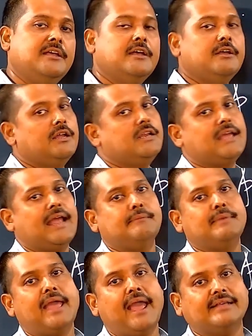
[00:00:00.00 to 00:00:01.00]
it can be
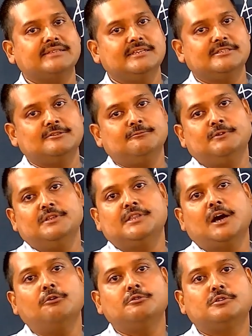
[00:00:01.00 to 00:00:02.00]
accessed
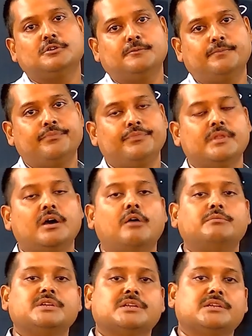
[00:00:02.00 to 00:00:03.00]
without the
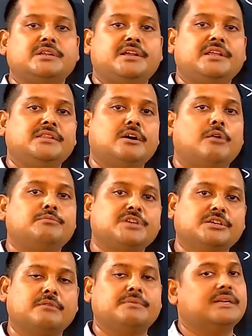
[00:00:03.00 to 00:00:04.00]
object creating the object
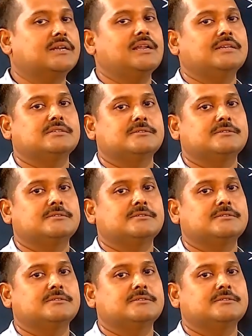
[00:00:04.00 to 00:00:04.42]
of that class.